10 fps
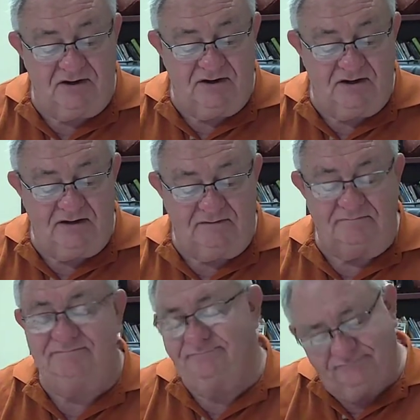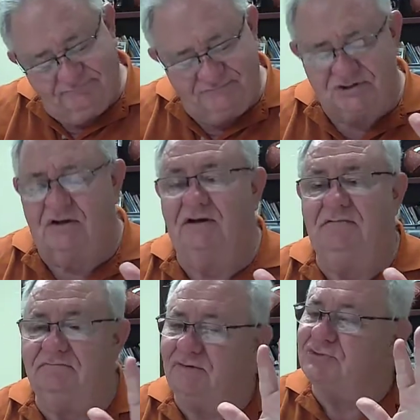on, did he? I'm sorry,
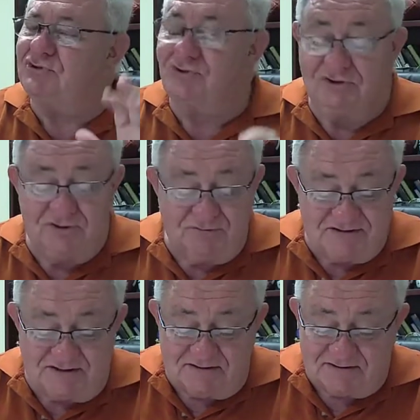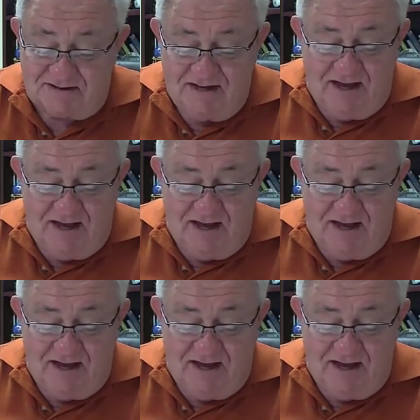that was too good to resist.